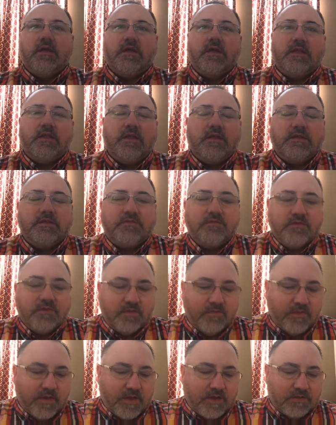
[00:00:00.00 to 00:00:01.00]
and that's where
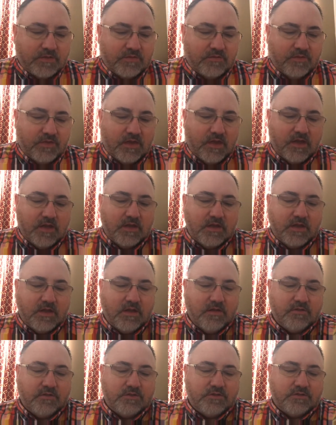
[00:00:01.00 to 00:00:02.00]
the bass will be hanging
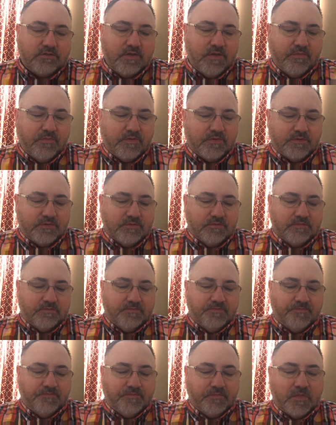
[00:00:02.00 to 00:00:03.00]
out, the stripers.
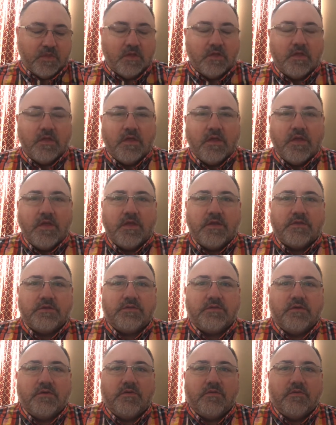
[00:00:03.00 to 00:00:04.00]

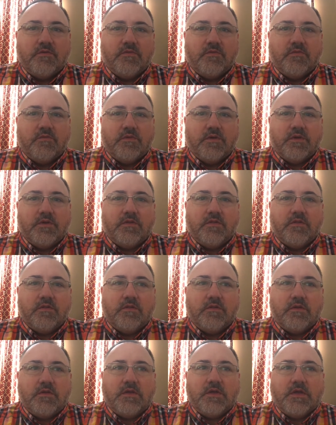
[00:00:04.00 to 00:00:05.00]
So
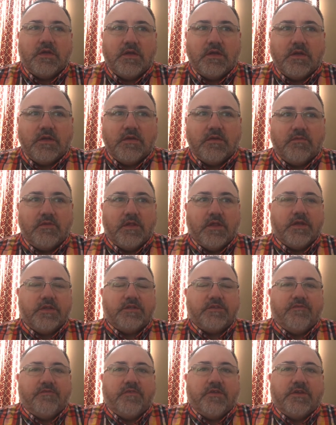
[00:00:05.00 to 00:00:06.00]
we like
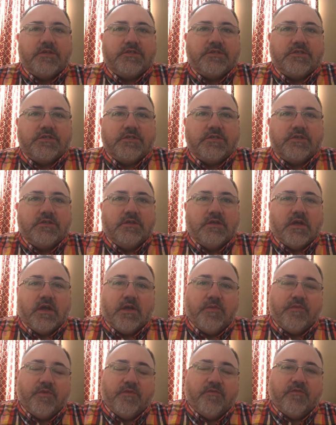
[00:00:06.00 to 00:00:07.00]
to fish.
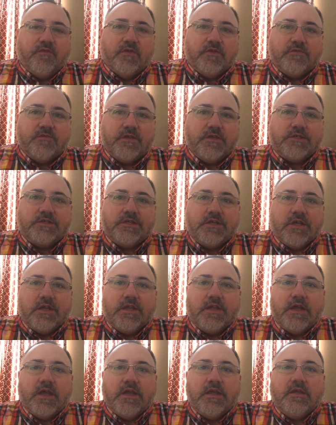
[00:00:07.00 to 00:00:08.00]
I prefer fishing
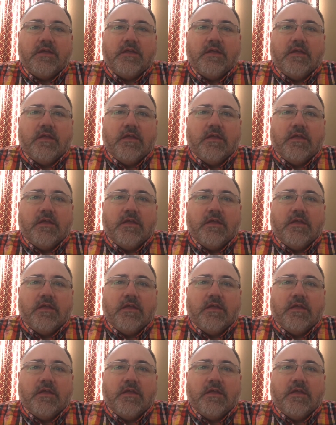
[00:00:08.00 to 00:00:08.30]
at night.